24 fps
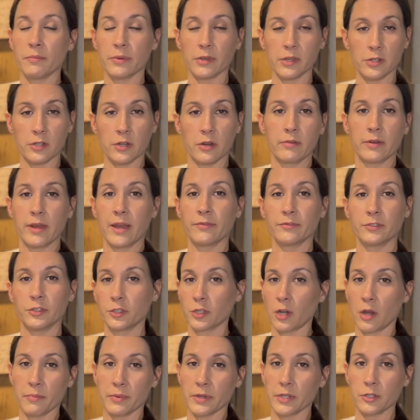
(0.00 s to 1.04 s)
You don't have to
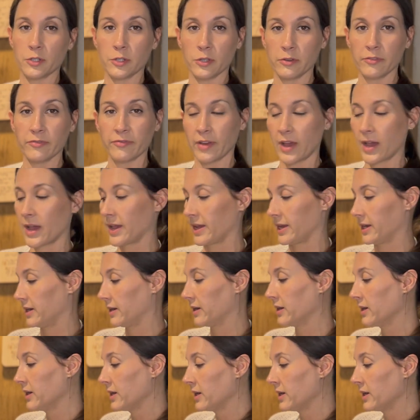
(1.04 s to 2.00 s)
chop it too fine.